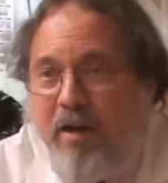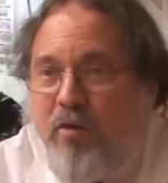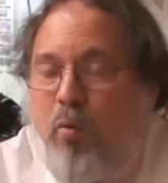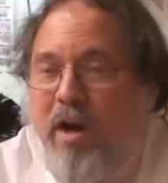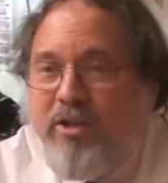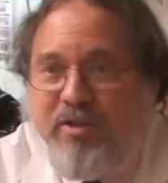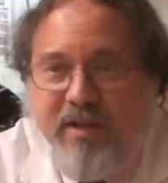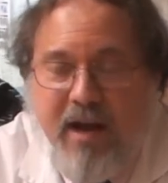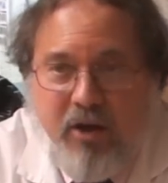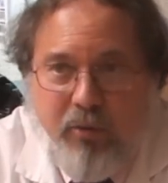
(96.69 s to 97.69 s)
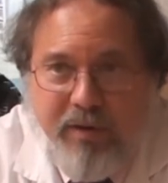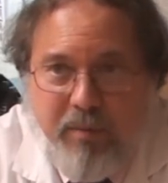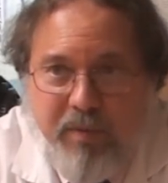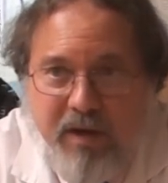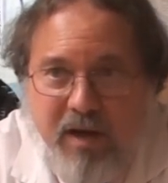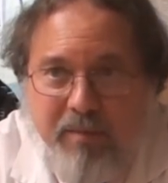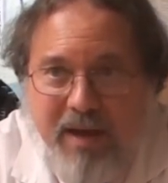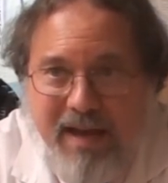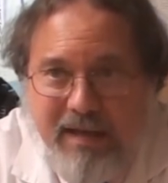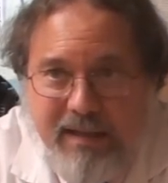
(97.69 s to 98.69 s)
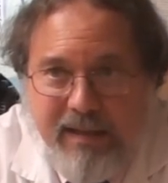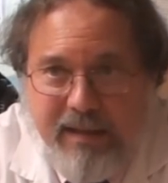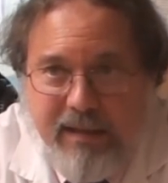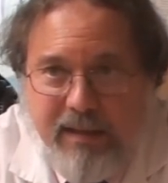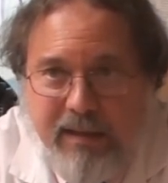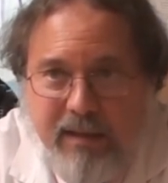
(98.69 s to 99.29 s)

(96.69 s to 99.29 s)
the watch is not going to pick up anything